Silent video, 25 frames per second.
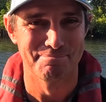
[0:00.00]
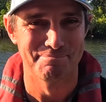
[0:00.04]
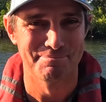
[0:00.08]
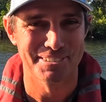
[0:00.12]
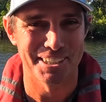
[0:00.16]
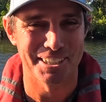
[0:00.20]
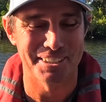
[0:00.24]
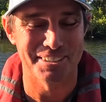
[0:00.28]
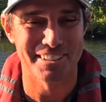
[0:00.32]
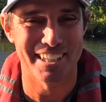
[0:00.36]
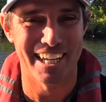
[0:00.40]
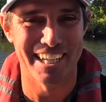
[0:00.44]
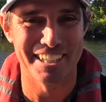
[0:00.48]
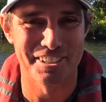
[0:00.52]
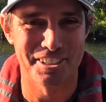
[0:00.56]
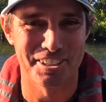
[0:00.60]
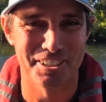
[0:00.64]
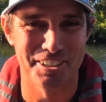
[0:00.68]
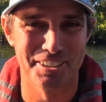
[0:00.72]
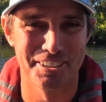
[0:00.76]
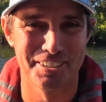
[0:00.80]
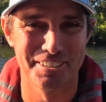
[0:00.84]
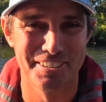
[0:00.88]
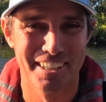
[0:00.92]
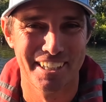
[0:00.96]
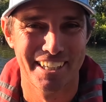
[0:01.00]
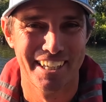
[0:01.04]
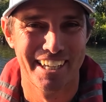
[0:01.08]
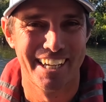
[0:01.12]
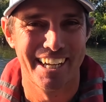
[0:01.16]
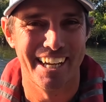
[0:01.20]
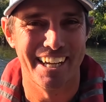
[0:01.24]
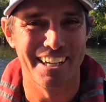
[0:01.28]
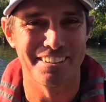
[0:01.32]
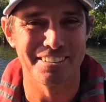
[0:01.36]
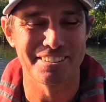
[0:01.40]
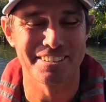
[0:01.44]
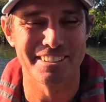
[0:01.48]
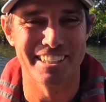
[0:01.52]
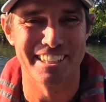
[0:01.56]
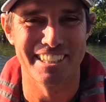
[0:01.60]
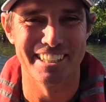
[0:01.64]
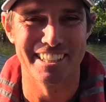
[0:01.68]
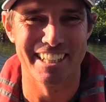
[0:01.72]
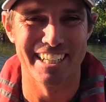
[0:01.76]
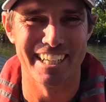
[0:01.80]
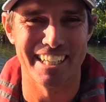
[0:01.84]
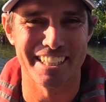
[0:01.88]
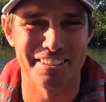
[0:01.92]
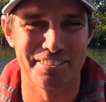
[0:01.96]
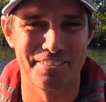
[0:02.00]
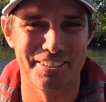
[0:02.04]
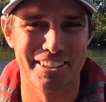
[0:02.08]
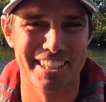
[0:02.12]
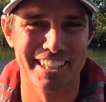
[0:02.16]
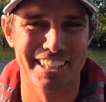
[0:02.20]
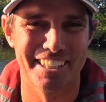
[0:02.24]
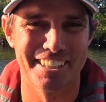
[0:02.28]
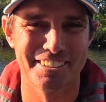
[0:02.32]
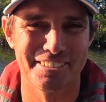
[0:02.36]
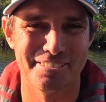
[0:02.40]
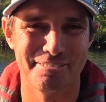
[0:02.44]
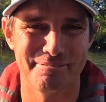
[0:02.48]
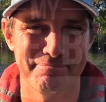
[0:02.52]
So stay tuned, and I'll see you in the next video.